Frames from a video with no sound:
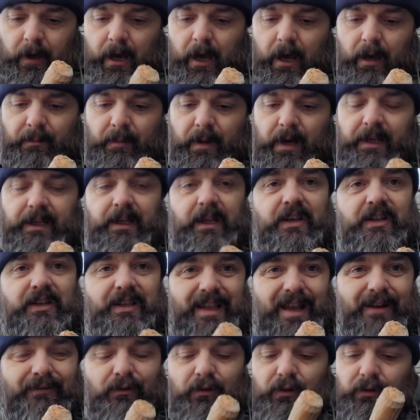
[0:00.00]
and made it as
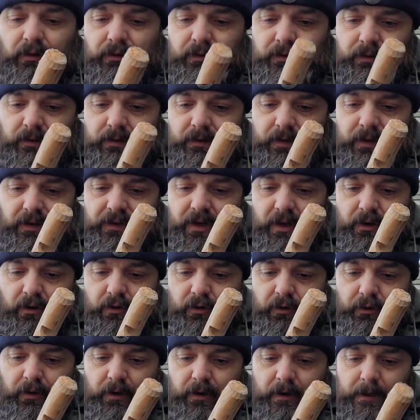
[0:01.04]
level as I
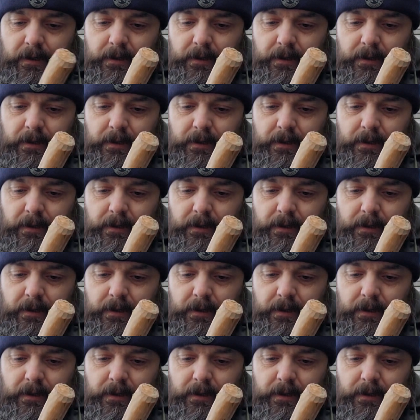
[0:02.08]
could.